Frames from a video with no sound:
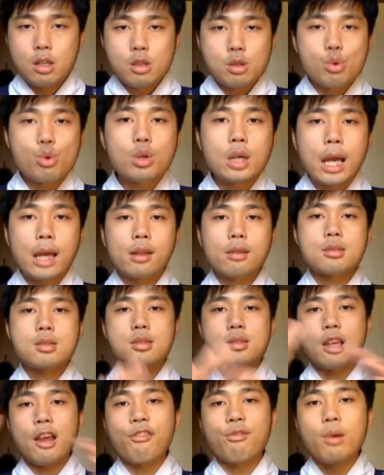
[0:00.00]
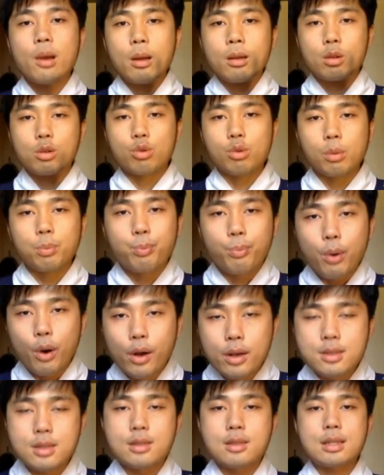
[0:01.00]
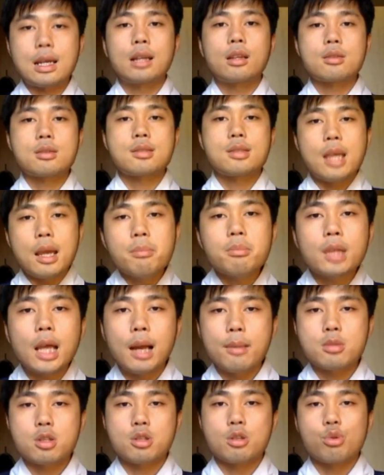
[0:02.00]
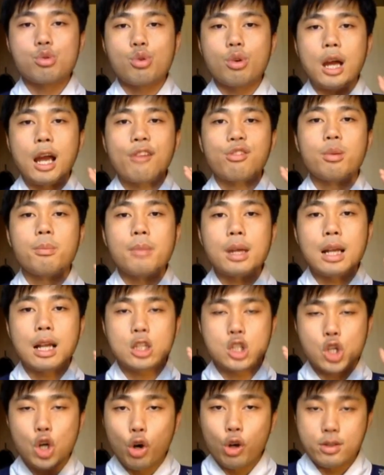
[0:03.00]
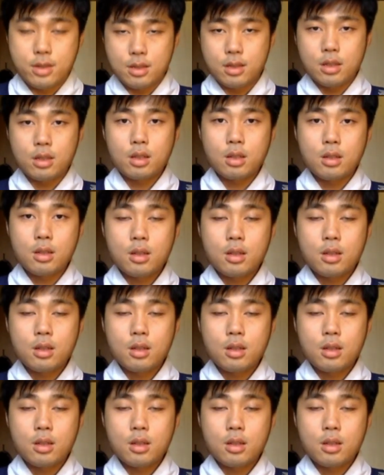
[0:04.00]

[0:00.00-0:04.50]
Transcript: You cannot save two persons at the same time, so you have to make a choice.